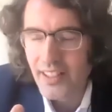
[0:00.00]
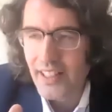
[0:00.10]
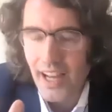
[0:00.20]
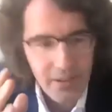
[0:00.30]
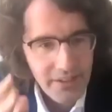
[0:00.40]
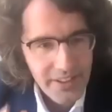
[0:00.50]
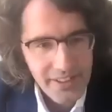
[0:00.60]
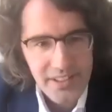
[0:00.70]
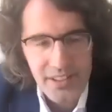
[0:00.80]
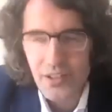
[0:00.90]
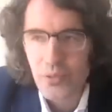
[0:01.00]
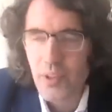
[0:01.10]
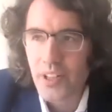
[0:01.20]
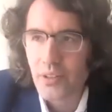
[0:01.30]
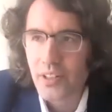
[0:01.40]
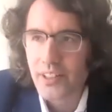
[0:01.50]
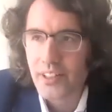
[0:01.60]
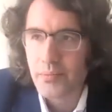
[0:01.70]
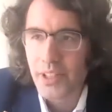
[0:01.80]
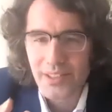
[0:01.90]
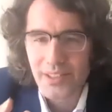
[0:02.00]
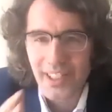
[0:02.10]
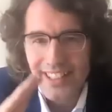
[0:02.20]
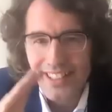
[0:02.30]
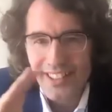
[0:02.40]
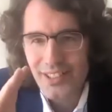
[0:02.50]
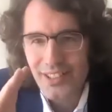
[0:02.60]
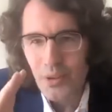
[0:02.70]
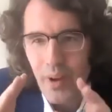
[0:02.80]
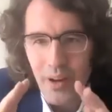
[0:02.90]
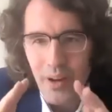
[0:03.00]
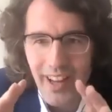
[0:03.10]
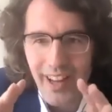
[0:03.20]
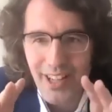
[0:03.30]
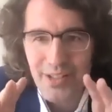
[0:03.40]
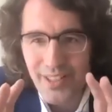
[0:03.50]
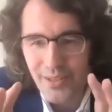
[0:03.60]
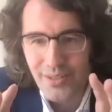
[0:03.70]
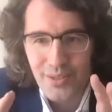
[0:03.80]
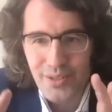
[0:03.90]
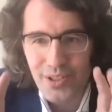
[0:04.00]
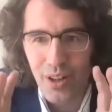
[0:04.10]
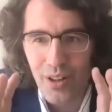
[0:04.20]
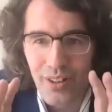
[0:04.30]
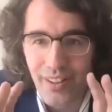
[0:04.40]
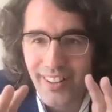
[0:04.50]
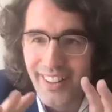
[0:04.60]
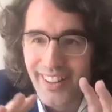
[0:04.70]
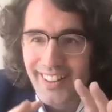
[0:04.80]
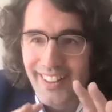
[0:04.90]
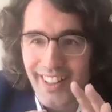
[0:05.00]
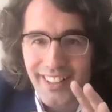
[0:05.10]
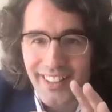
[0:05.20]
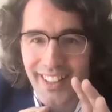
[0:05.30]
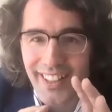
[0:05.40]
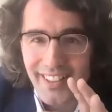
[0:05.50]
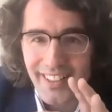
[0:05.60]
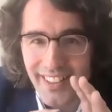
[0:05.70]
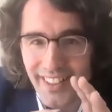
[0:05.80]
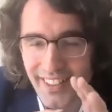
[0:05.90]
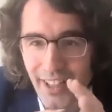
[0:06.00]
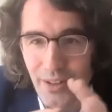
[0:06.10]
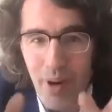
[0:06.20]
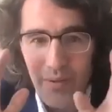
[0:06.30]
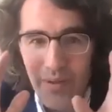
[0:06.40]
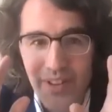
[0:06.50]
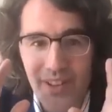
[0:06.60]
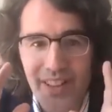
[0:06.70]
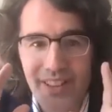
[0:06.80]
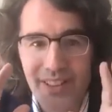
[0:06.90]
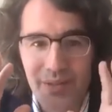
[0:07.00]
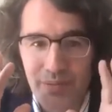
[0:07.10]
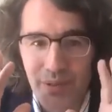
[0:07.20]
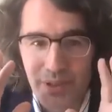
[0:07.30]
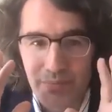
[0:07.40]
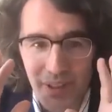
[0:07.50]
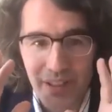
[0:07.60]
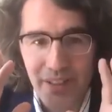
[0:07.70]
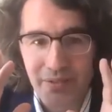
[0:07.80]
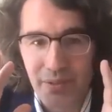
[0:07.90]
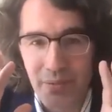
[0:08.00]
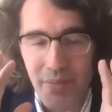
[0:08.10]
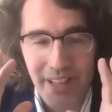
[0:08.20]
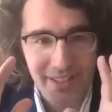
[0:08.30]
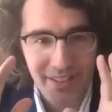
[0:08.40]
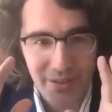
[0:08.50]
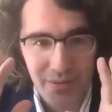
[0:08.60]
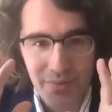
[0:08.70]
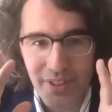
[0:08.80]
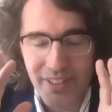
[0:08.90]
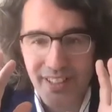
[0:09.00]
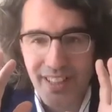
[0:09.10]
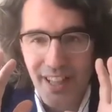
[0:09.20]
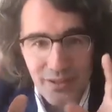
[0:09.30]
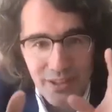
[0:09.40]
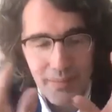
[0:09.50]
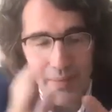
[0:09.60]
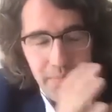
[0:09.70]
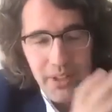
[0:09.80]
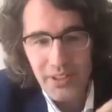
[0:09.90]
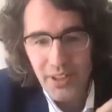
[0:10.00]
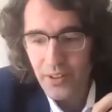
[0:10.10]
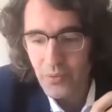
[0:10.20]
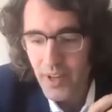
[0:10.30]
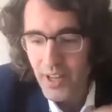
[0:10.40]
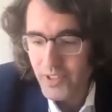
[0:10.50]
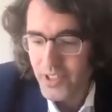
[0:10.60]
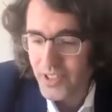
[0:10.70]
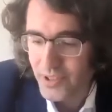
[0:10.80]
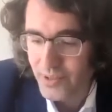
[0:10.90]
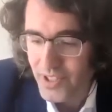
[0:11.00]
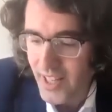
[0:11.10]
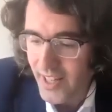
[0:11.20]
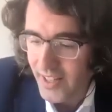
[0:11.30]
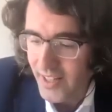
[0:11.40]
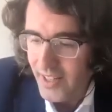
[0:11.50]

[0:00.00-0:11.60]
I don't think this is the way you look at it, because this is a way where actually the scholar can get away without any responsibility for the mess, as you put it. So there might be another way, which is to say,